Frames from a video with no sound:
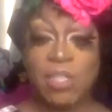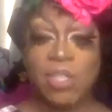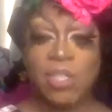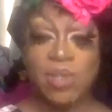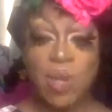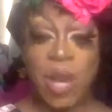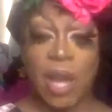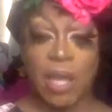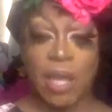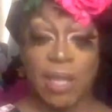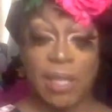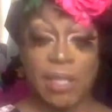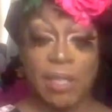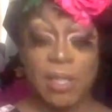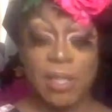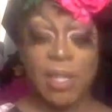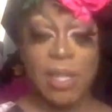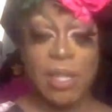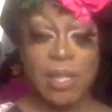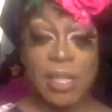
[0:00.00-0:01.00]
try it.
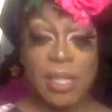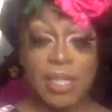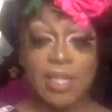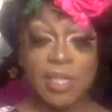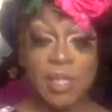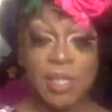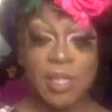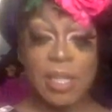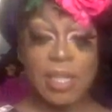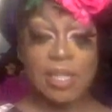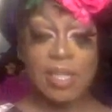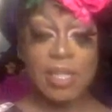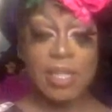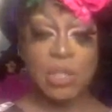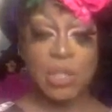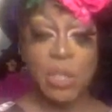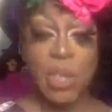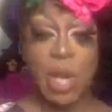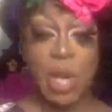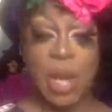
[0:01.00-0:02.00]
Let's
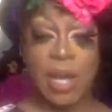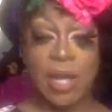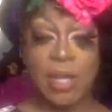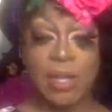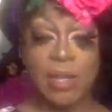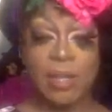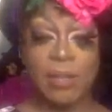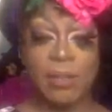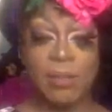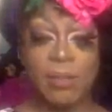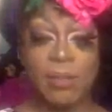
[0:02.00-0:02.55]
try.